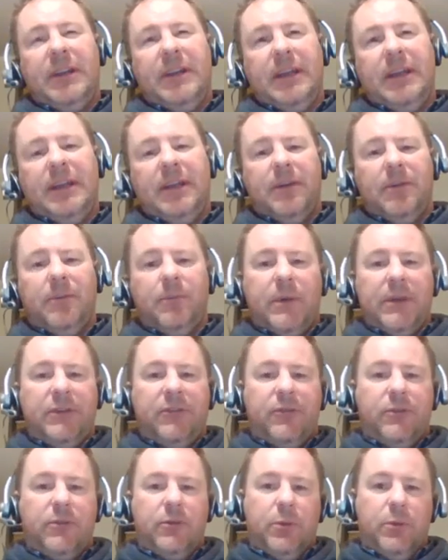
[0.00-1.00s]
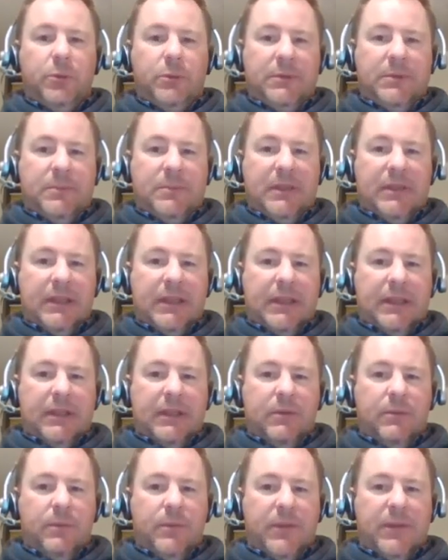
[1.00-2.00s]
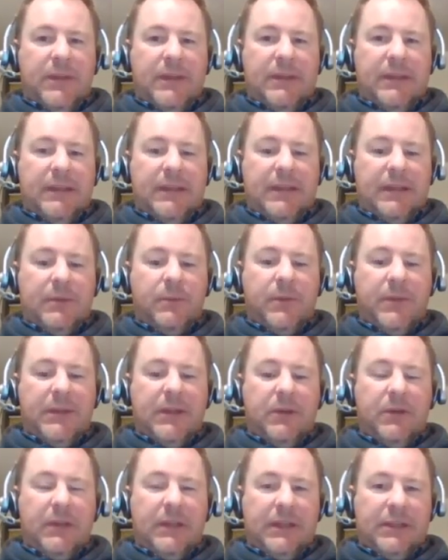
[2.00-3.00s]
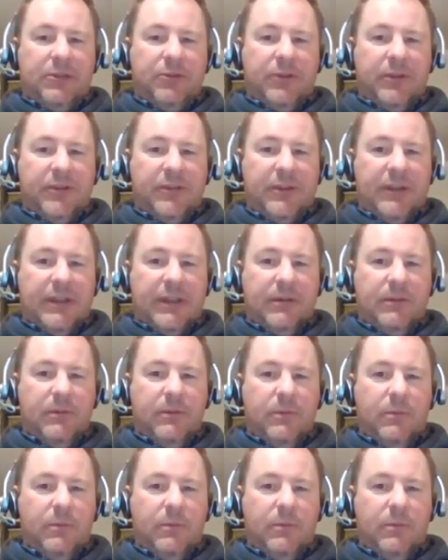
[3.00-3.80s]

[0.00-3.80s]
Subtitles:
to think of what school would be like without electricity.